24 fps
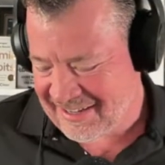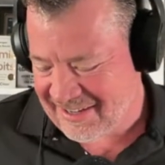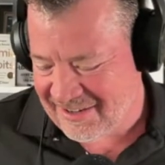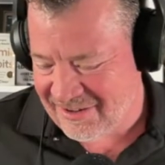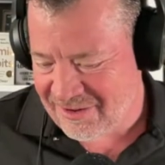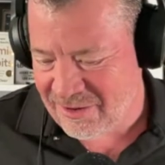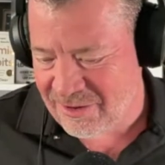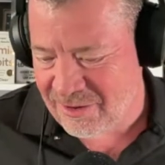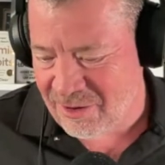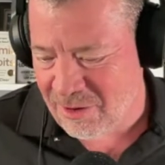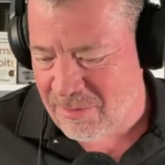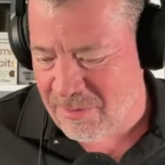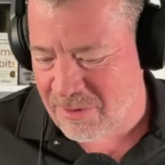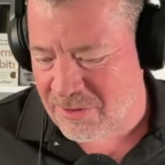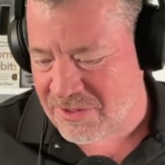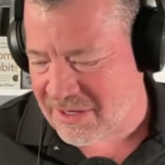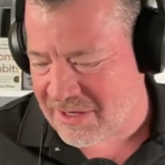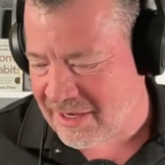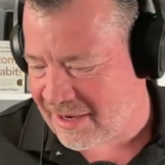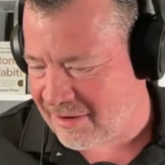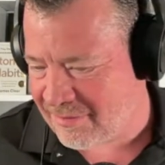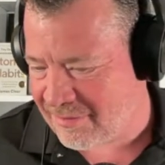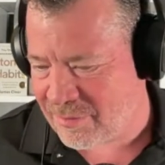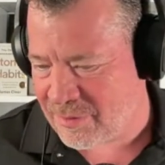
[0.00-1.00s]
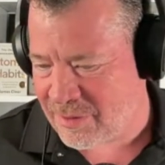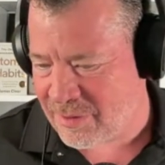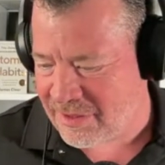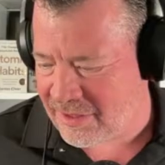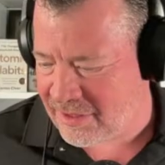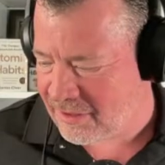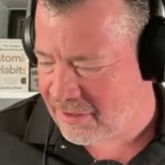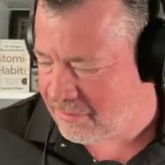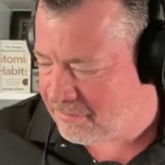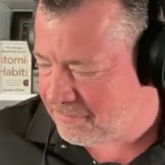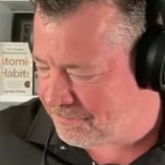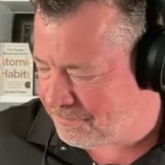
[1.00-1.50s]
We're almost halfway
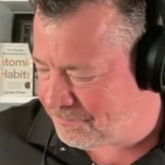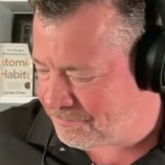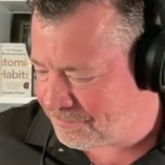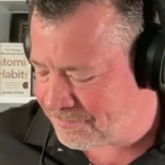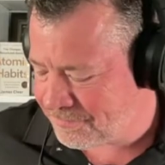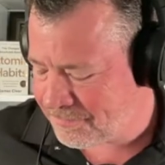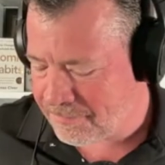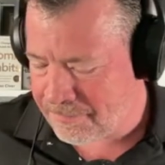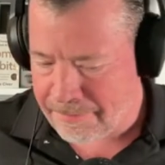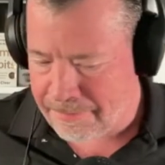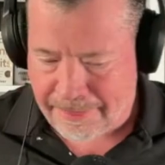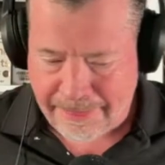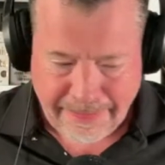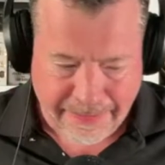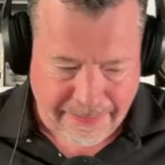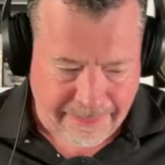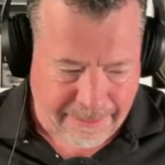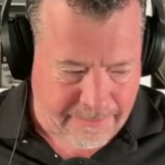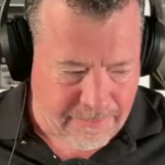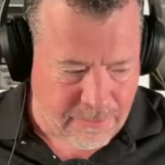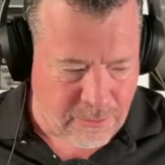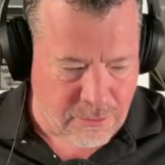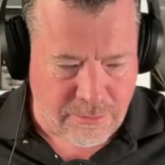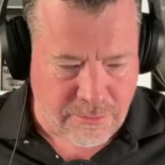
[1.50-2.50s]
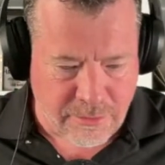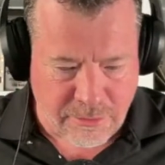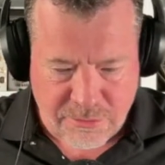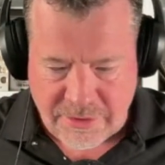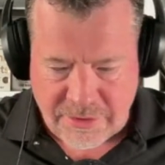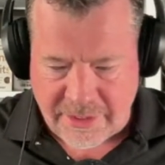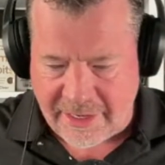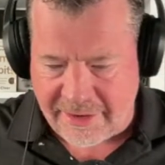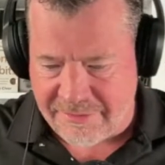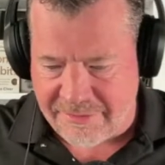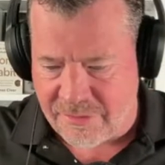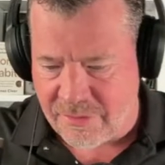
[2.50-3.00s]
there. Almost
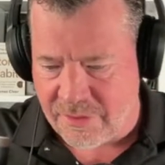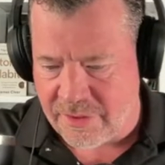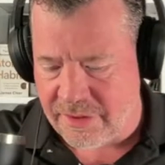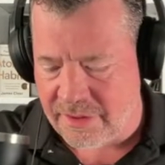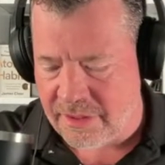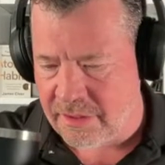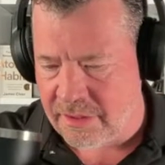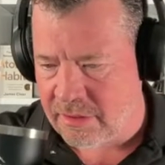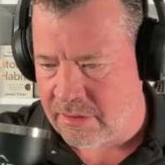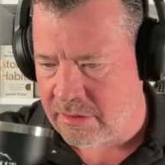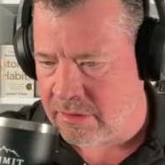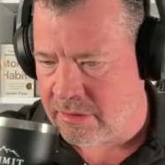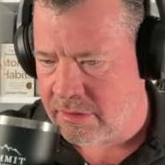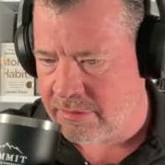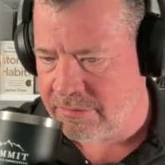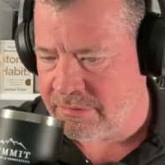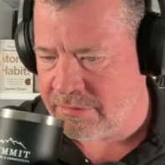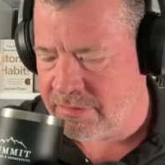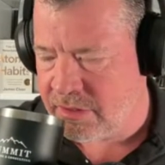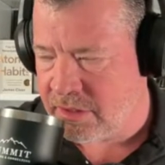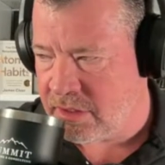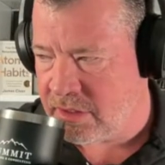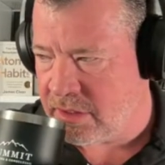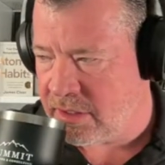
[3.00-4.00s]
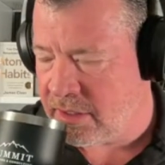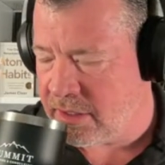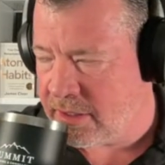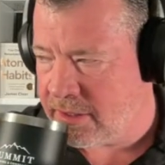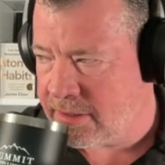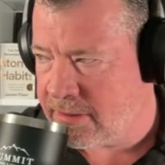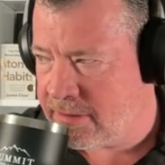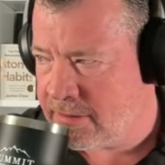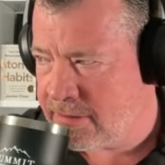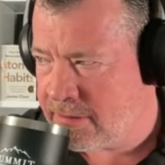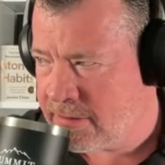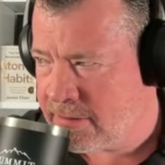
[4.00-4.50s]
halfway there of
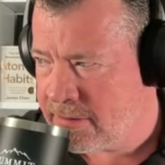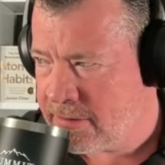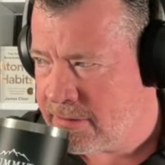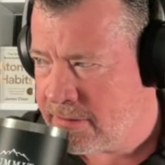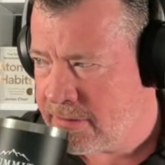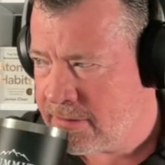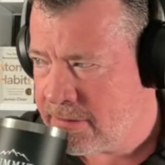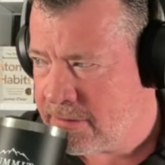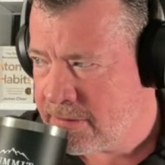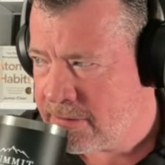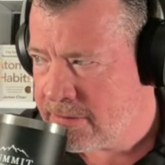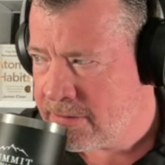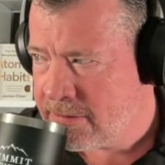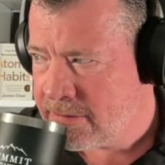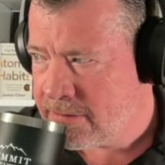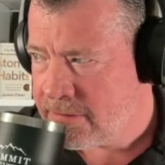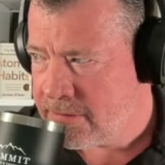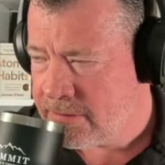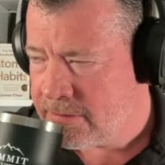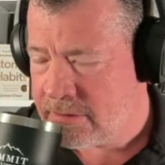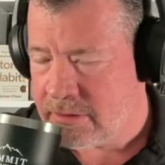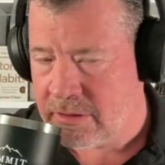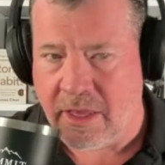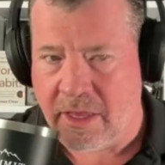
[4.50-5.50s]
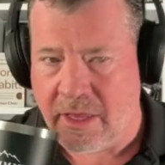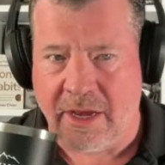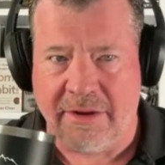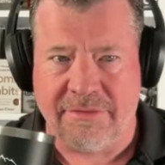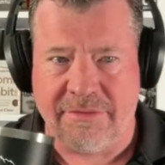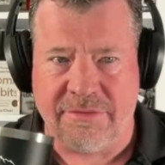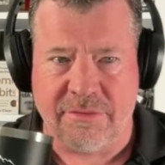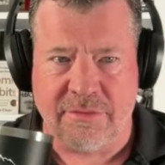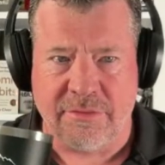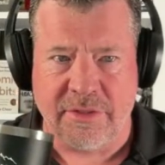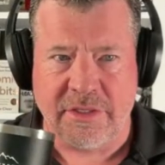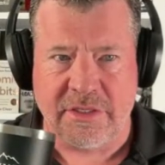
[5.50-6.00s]
the
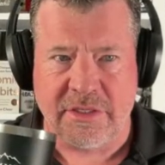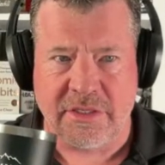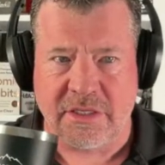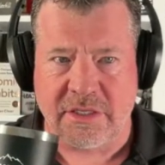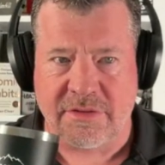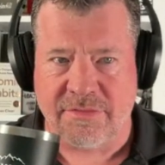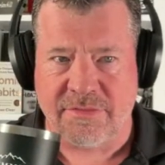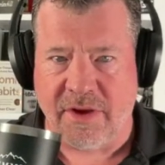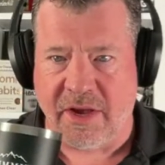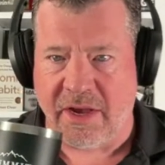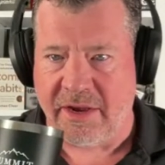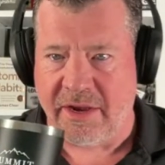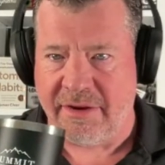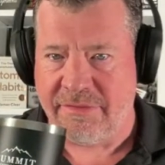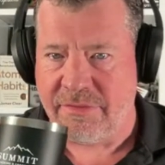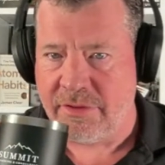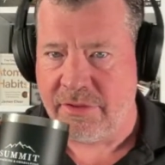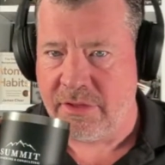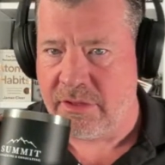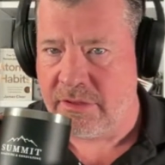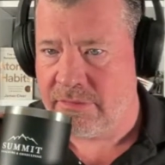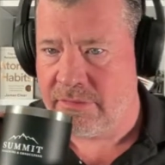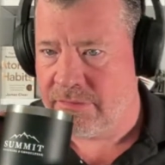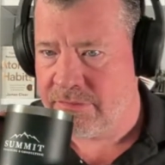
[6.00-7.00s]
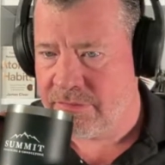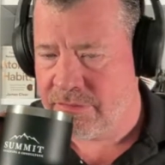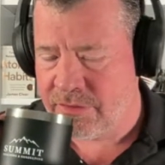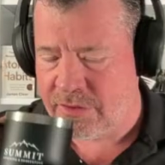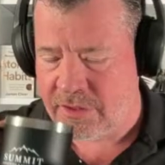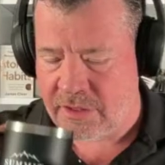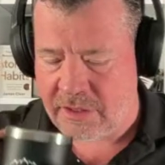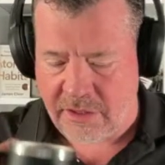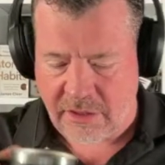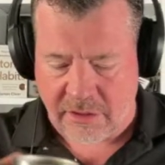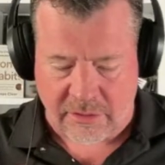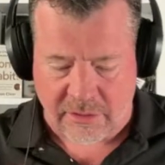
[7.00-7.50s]
live 365 for the
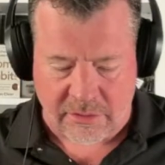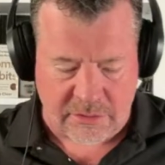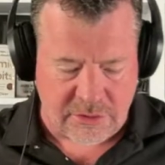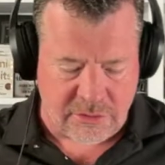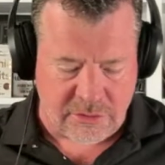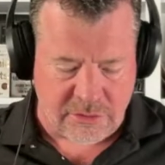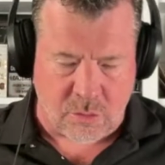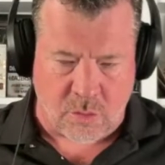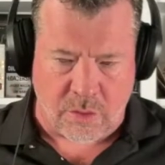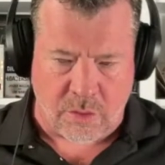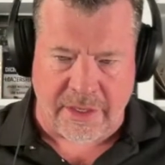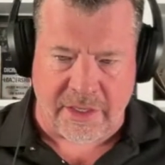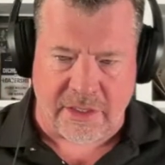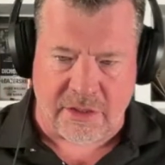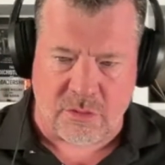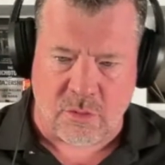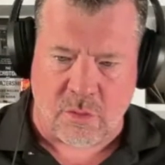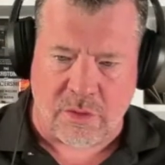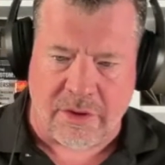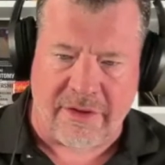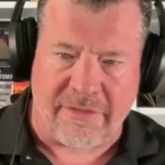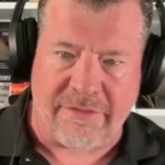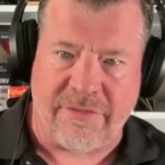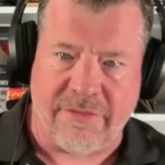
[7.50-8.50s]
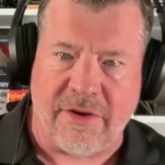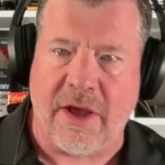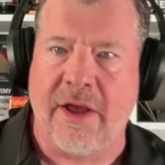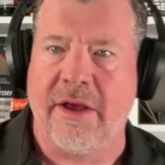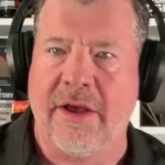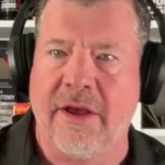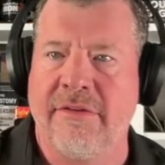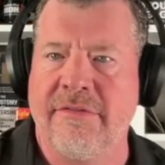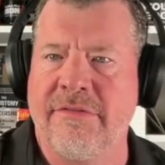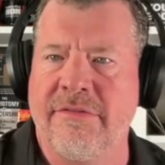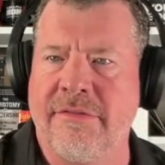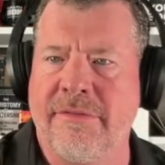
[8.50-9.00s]
year
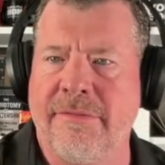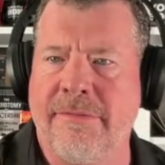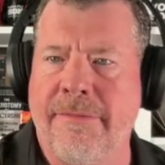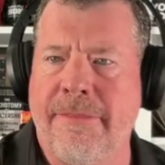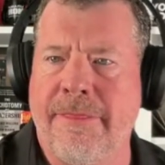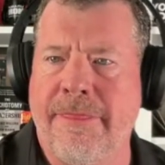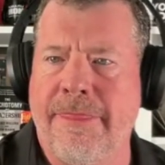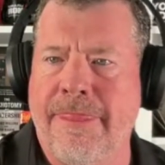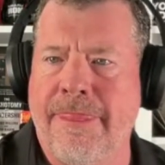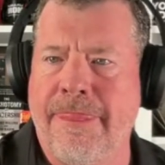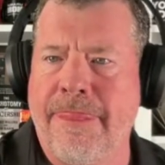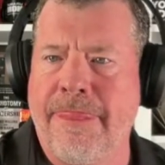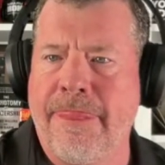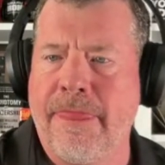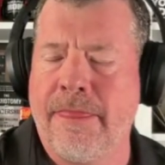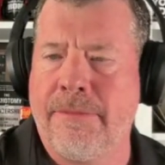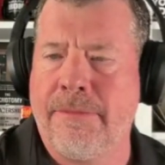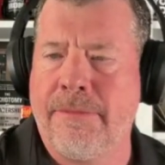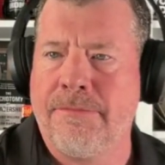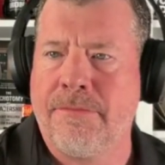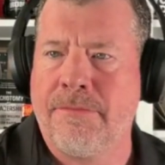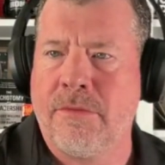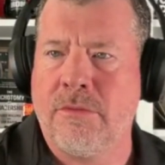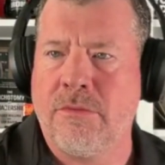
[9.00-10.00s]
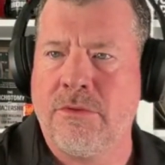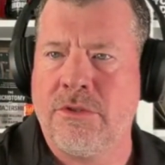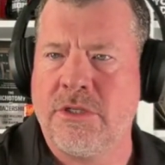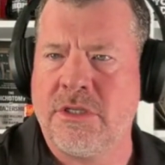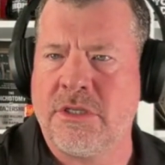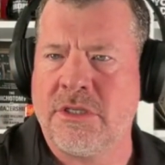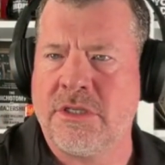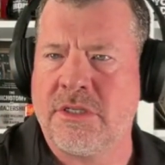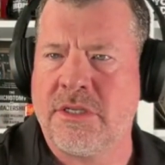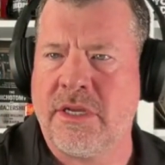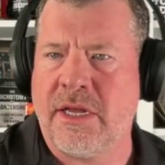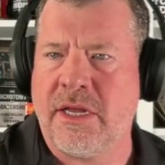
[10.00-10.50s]
2025. We're
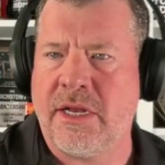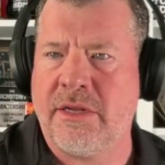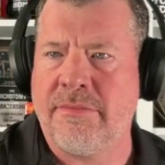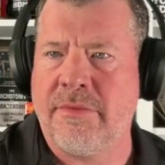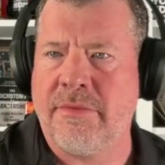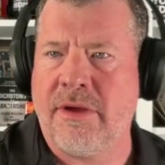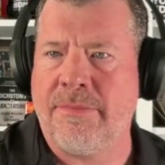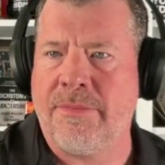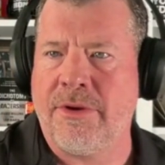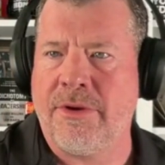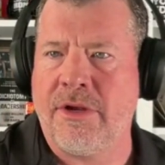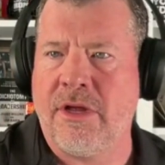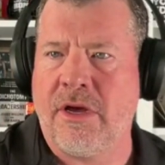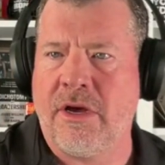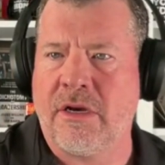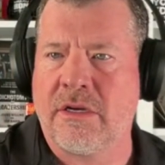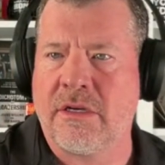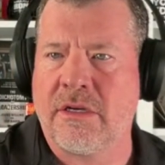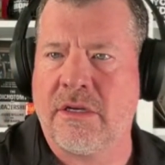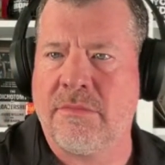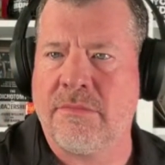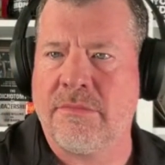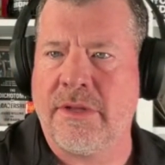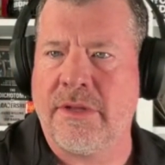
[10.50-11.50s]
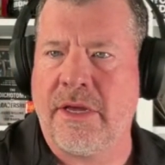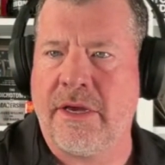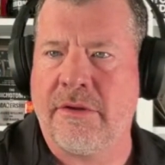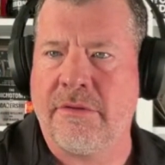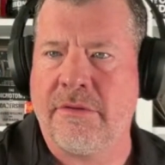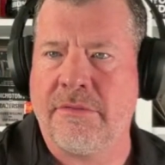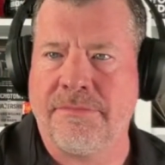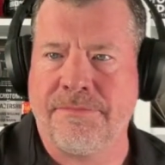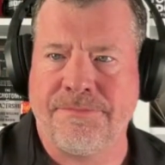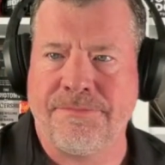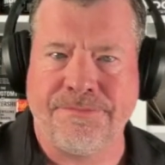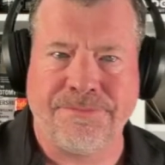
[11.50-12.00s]
just setting them up and knocking them
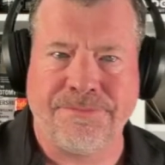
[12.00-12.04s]
down.